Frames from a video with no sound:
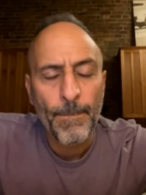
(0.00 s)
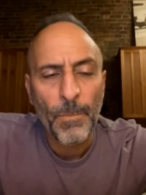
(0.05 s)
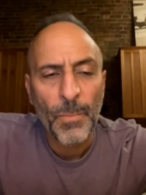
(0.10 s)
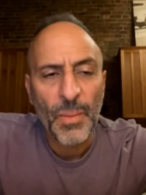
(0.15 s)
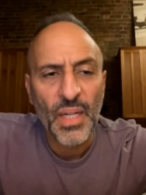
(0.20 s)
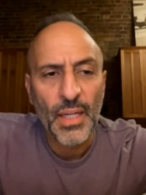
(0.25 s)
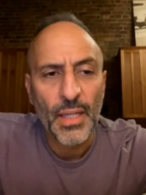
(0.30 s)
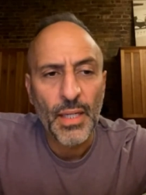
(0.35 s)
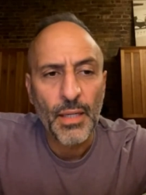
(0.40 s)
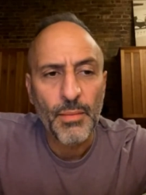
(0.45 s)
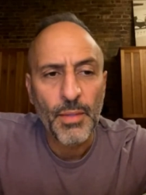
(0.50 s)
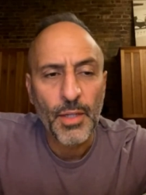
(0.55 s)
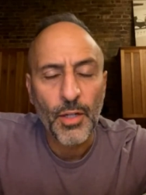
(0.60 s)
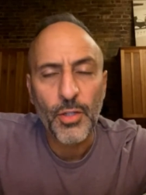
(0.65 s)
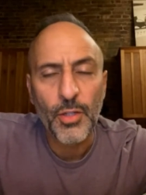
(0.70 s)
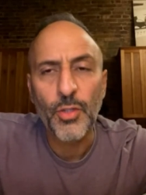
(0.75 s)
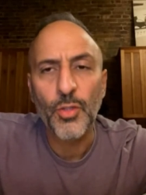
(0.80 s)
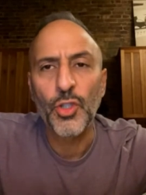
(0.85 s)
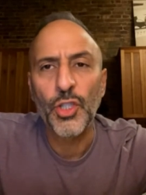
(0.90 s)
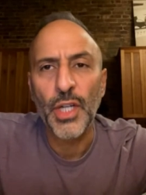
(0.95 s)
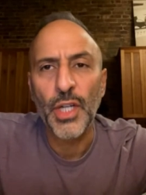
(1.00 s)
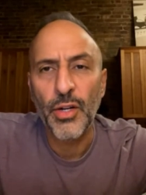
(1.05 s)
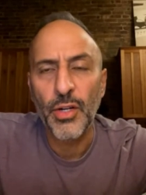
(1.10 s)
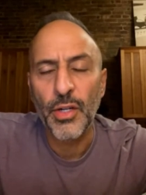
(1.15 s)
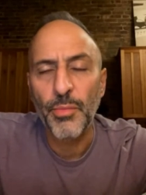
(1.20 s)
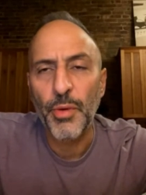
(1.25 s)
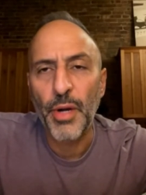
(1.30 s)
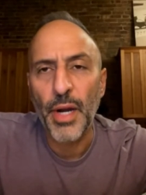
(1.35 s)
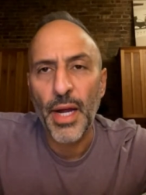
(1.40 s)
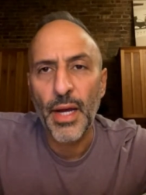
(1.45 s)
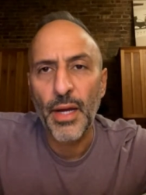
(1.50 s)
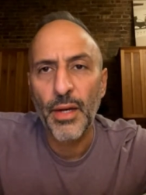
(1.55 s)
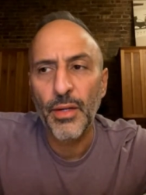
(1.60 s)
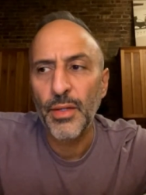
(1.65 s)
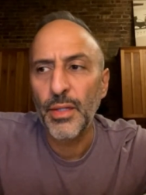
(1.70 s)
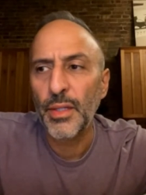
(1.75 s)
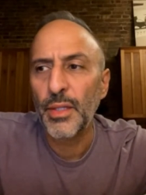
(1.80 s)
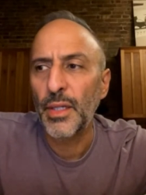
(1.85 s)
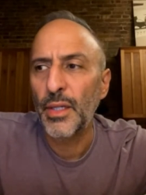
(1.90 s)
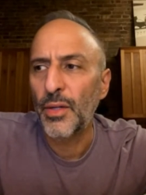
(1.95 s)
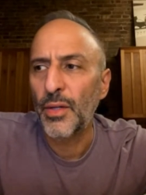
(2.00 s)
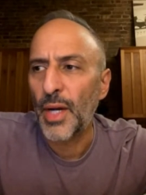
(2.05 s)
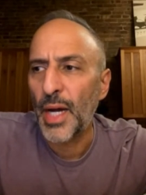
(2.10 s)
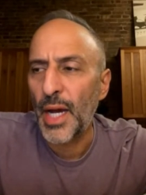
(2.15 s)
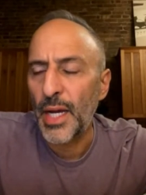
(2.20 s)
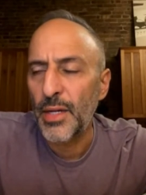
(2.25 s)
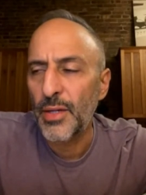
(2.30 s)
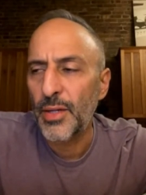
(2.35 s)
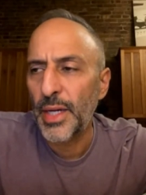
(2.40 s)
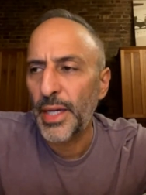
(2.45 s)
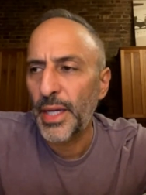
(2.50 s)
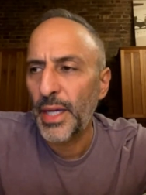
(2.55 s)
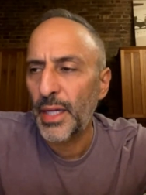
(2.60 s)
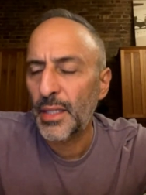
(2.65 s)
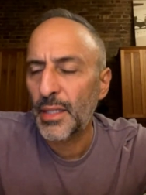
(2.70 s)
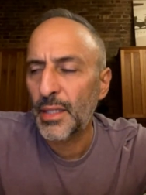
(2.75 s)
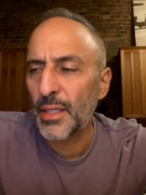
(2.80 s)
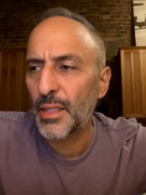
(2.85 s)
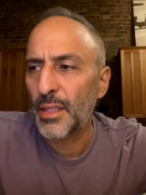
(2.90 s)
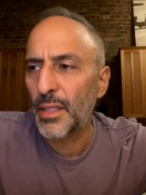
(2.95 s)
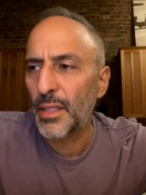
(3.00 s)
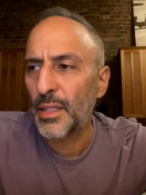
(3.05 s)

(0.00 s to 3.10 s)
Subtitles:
and also Sherrod Brown in Ohio, I guess,